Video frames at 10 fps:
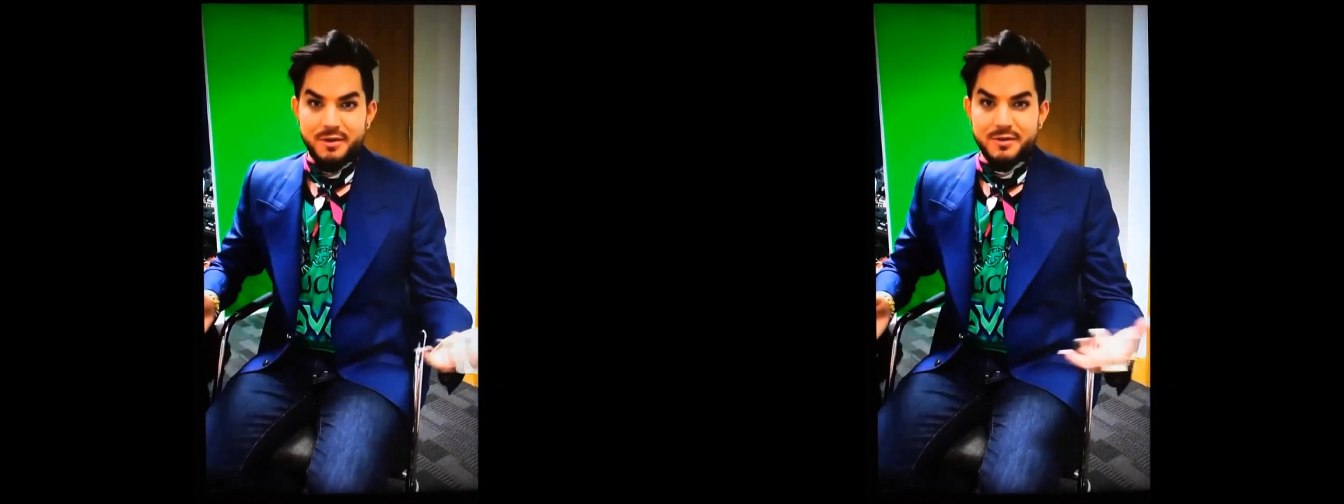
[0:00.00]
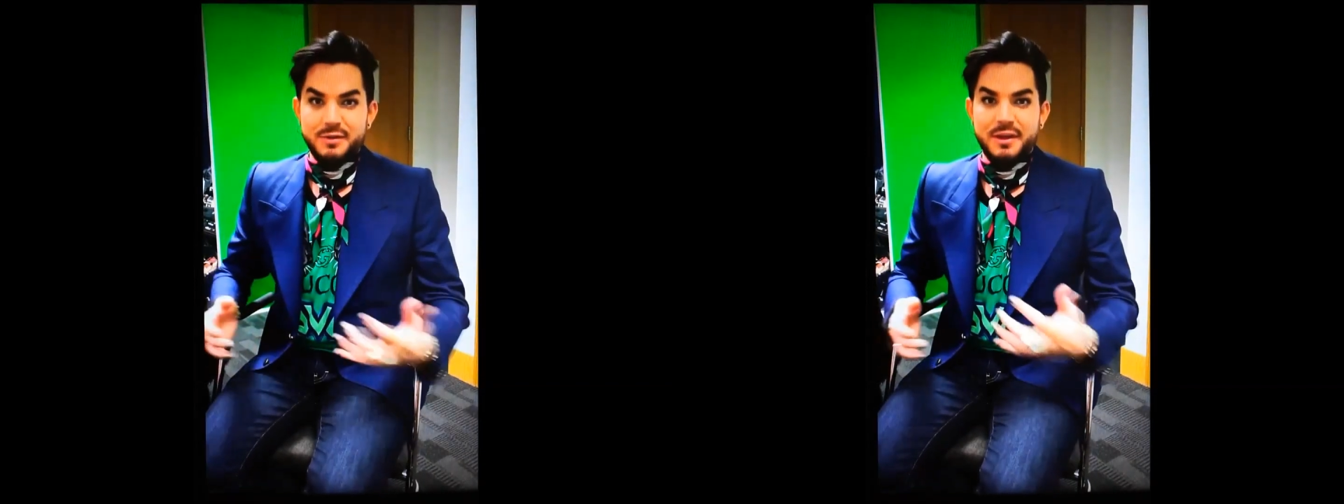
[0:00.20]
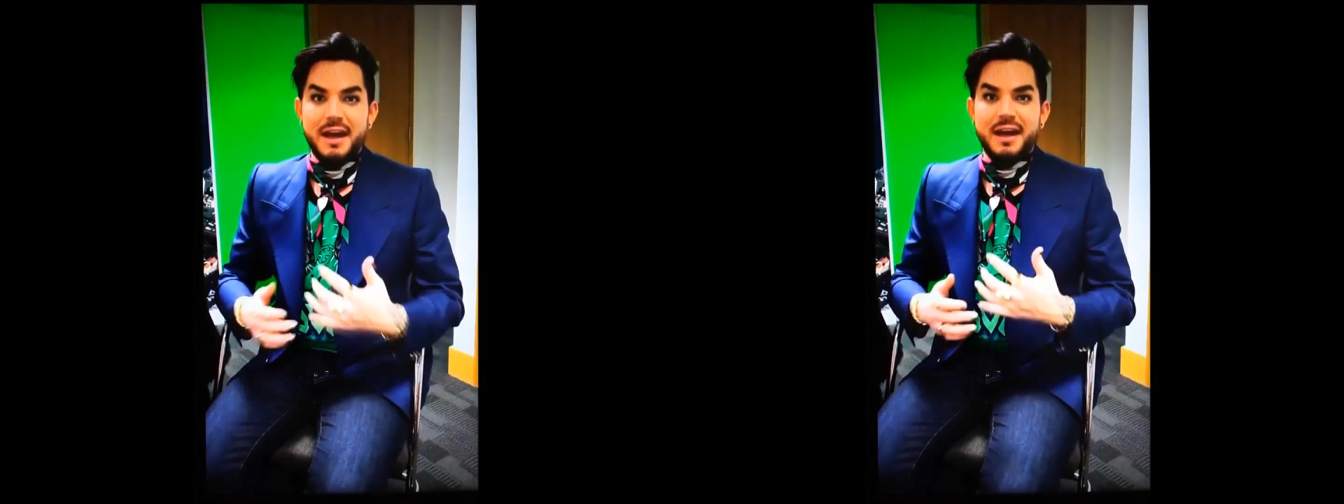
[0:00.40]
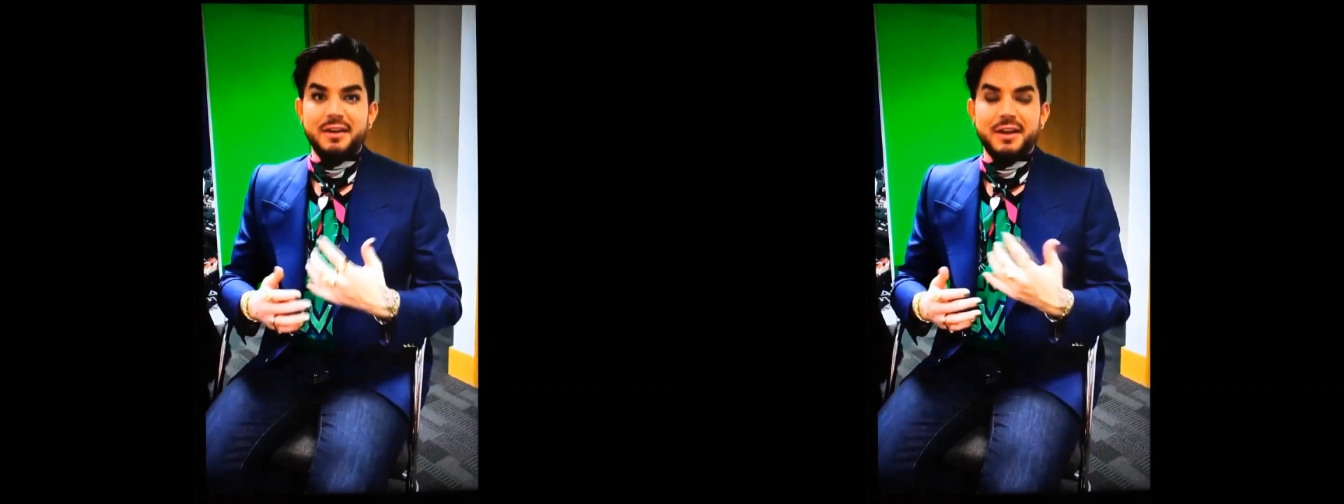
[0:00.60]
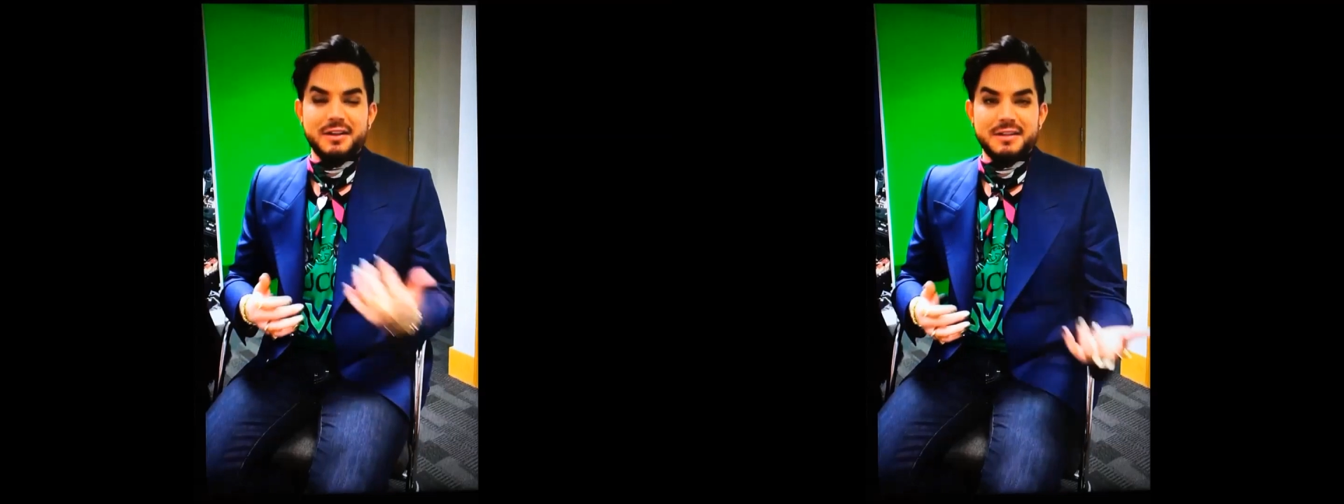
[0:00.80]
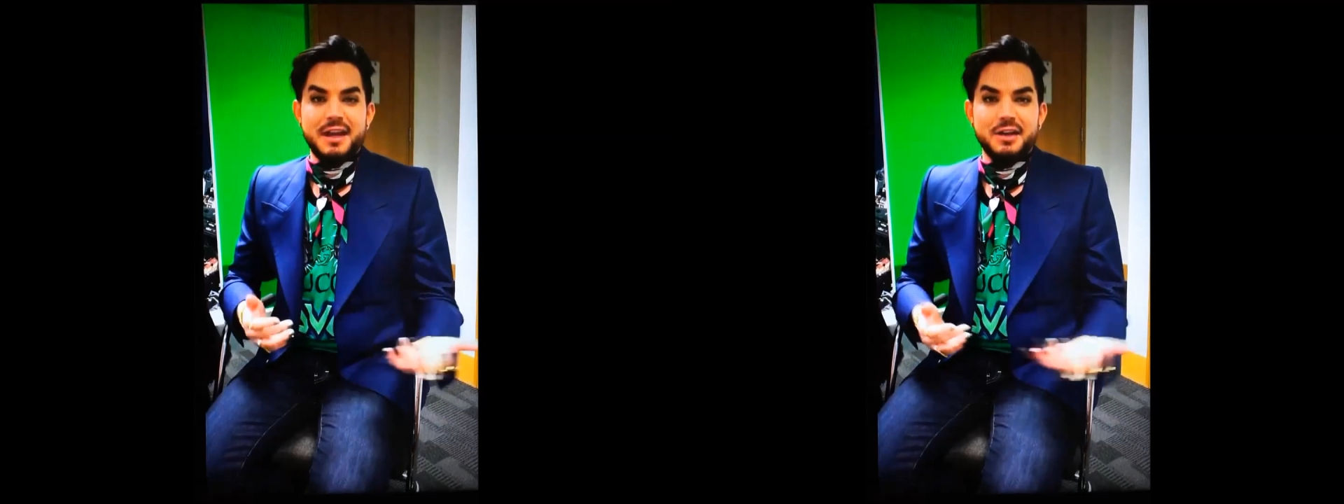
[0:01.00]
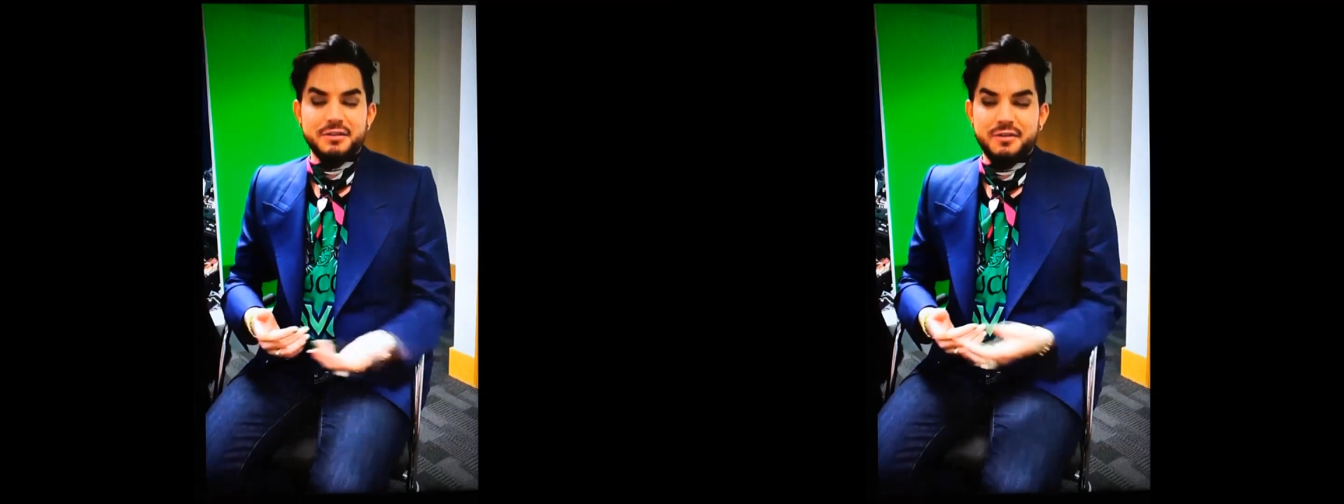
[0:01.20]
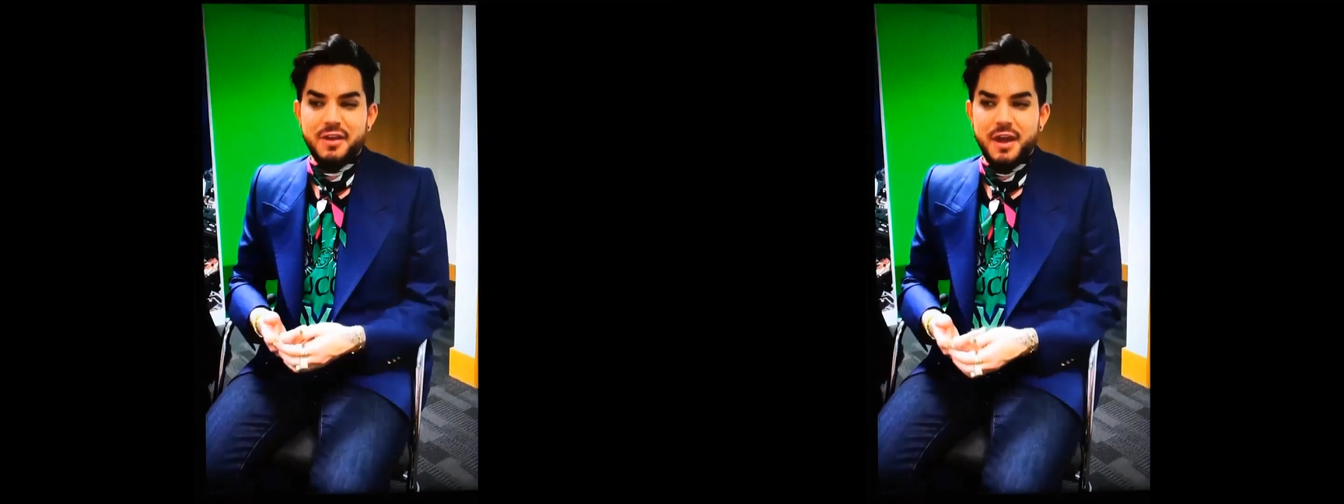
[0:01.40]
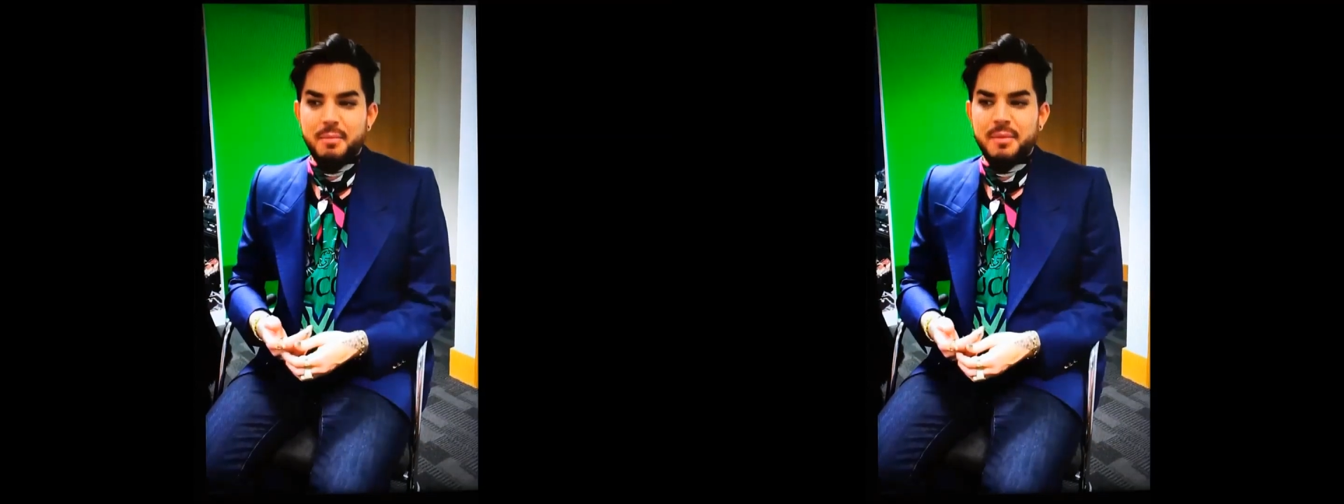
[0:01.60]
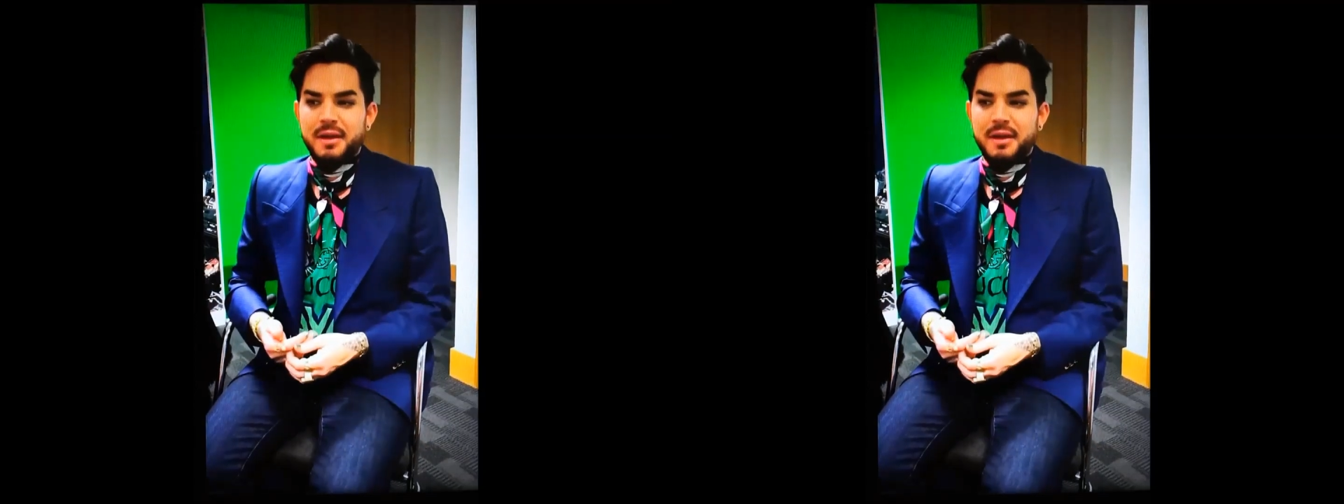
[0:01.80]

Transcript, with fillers: so it had a lot of nostalgia for them.